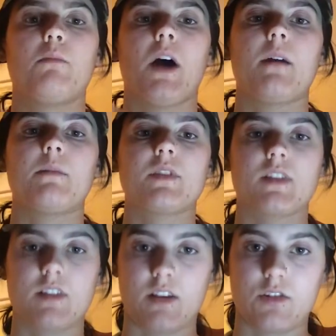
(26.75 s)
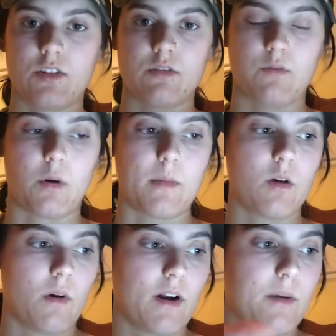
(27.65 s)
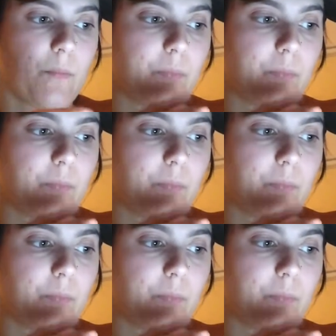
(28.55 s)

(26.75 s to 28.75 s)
pipes, accessories for marijuana.